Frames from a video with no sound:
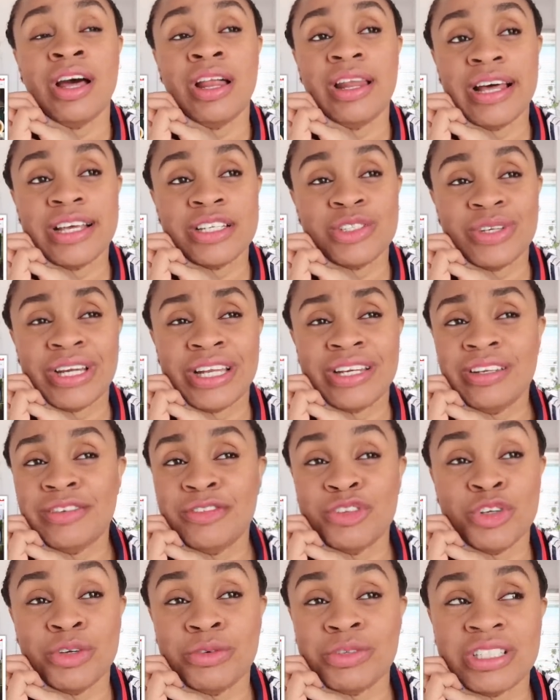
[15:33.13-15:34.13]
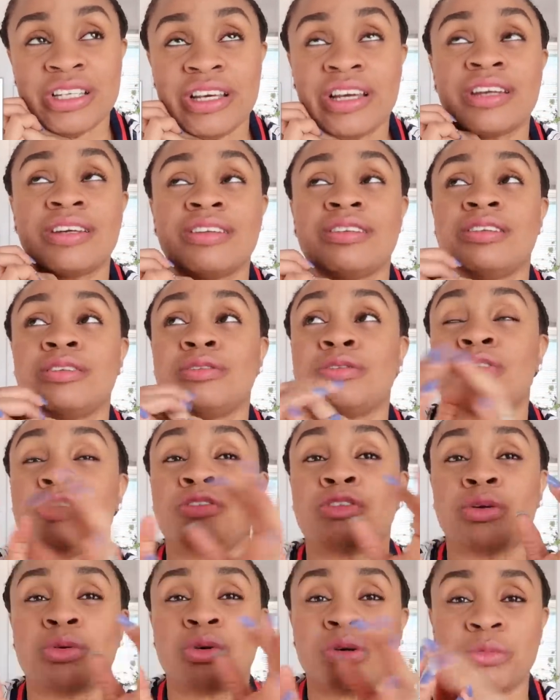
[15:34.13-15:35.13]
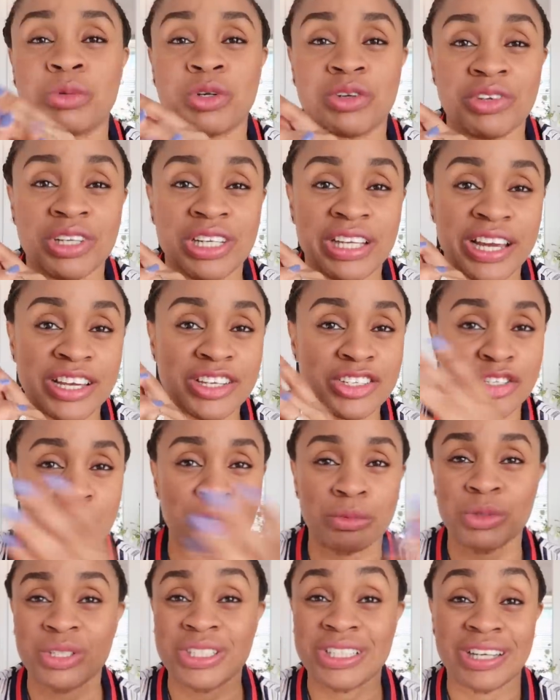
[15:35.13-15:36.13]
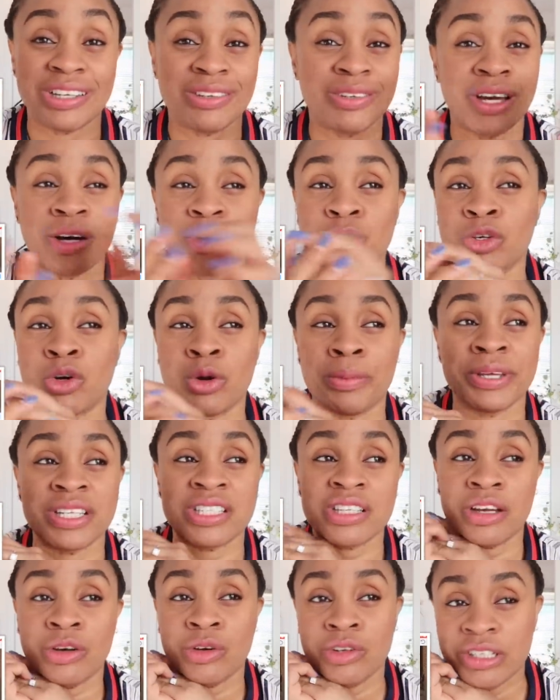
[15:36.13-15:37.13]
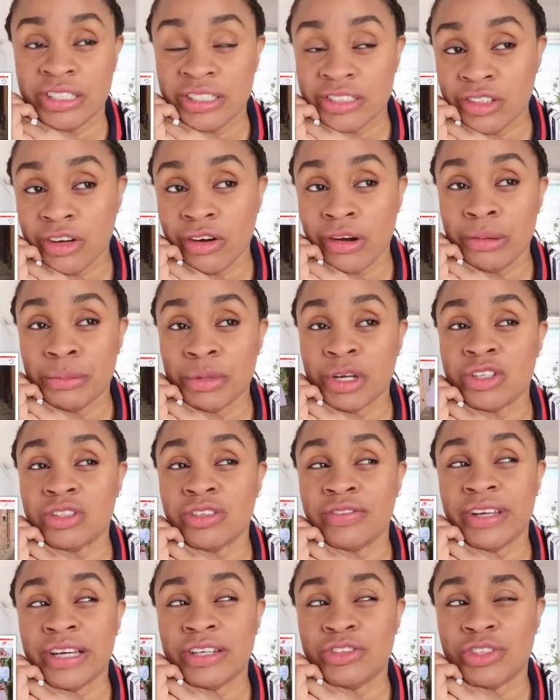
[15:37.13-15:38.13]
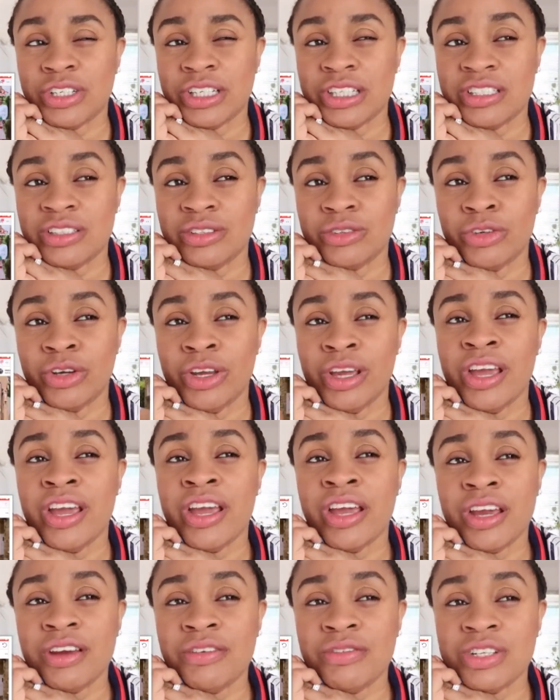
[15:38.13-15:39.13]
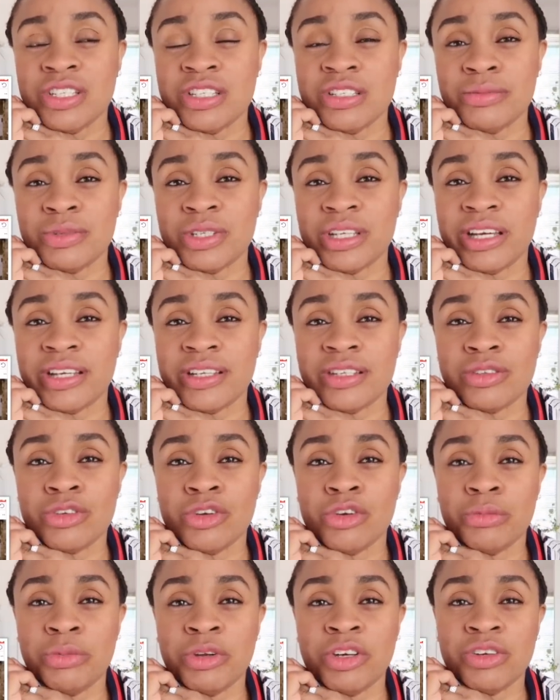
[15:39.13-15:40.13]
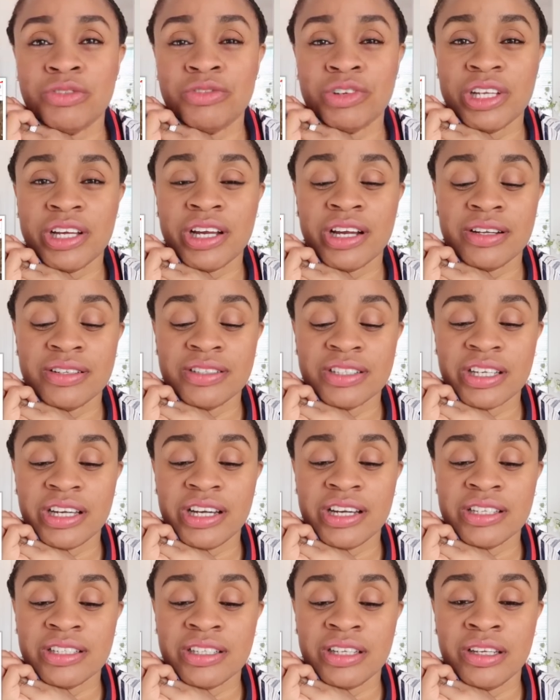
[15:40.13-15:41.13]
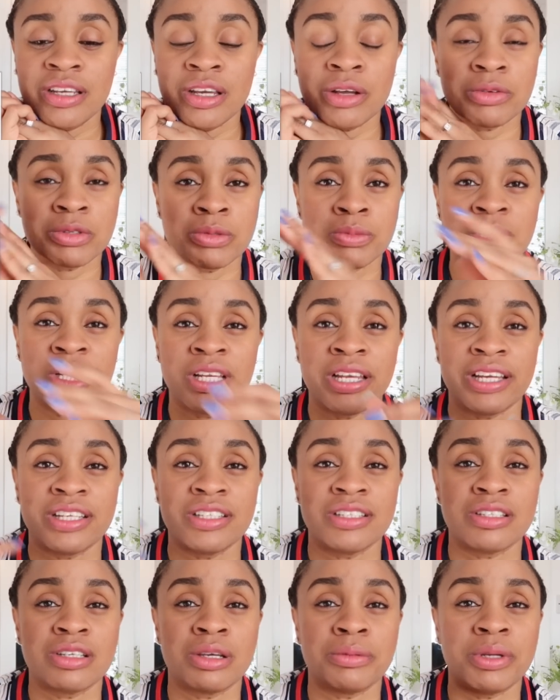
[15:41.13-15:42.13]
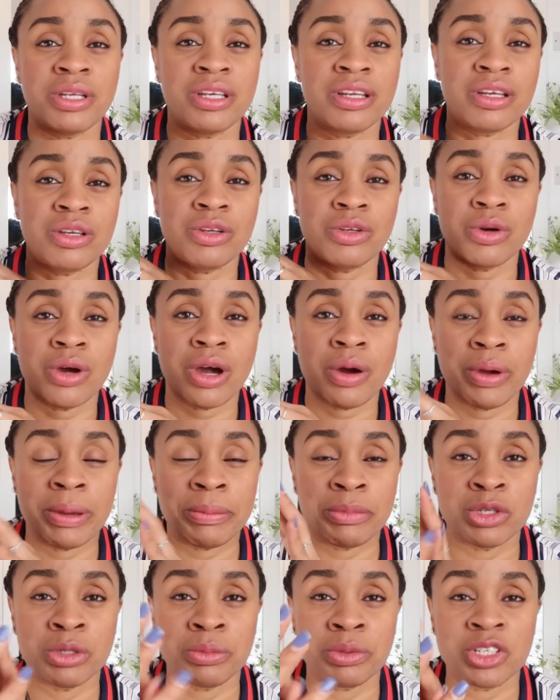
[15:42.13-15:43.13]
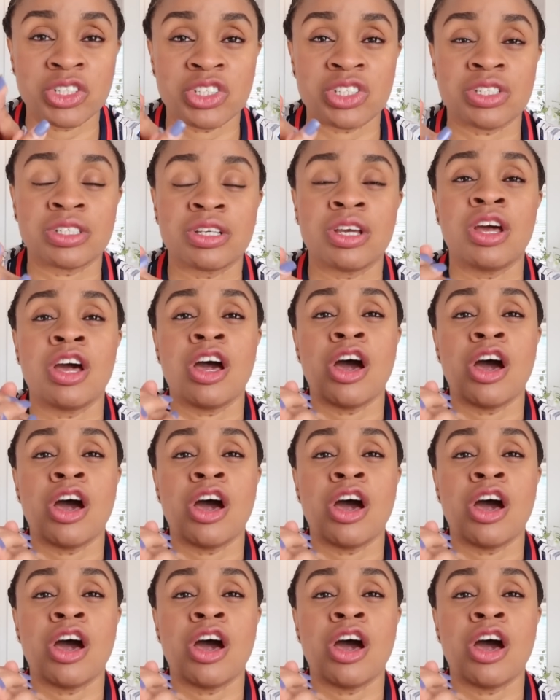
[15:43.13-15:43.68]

last week. I didn't even know it was like the favorite one, but really, I used it on Monday. I look at all the comments I got on Instagram because of that dress. So everyone seems to like it. So your opinion really counts, guys, and it helps me like determine, you know, how I put the pictures